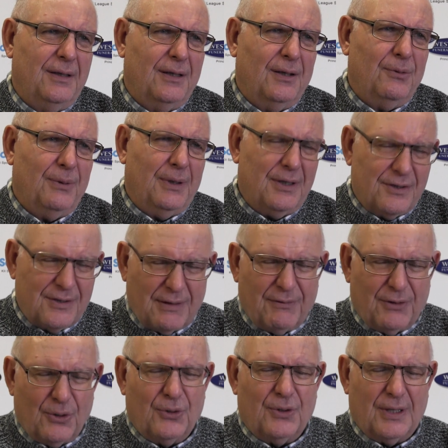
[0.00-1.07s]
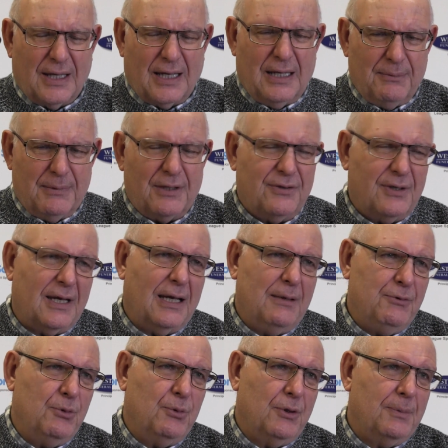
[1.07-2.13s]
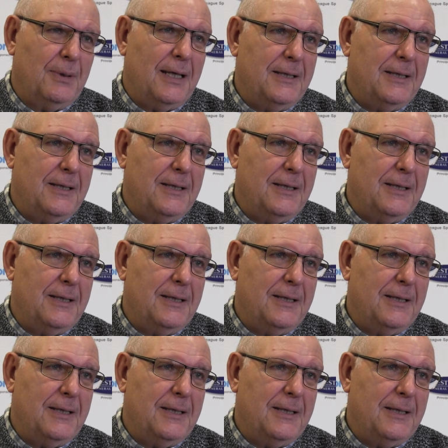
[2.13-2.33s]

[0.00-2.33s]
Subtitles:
You know, when there's something on the game, that's the games you want to